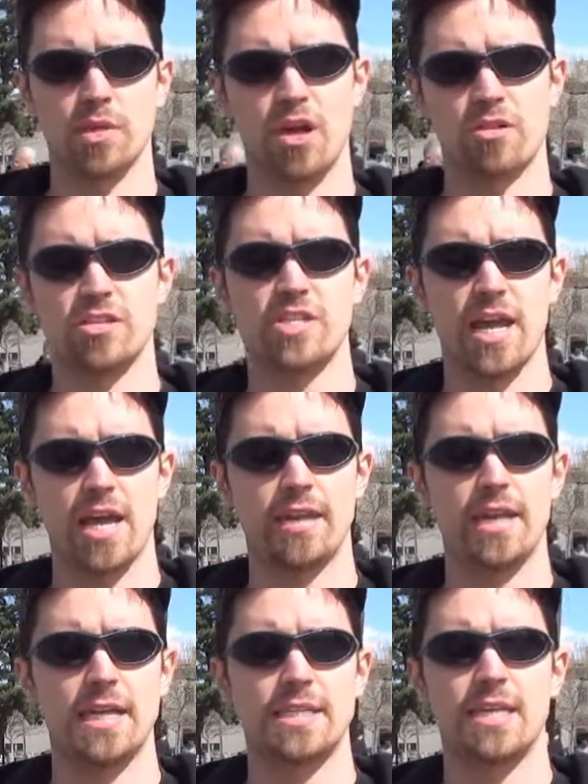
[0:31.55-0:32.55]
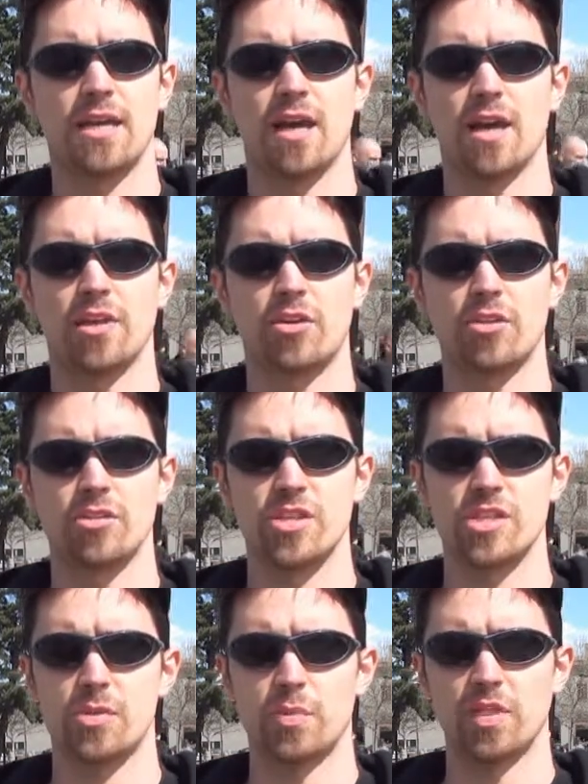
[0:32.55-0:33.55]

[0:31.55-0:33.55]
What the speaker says: You'll understand that the current system